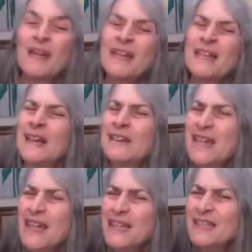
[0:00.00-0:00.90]
Now,
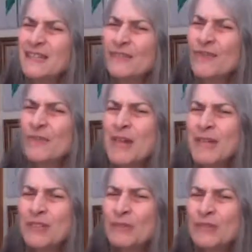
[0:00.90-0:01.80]
take this
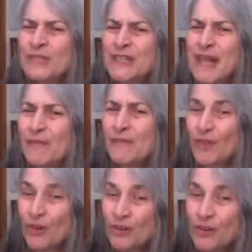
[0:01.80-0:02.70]
information one step
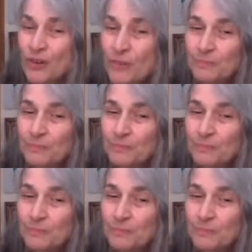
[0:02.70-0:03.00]
further.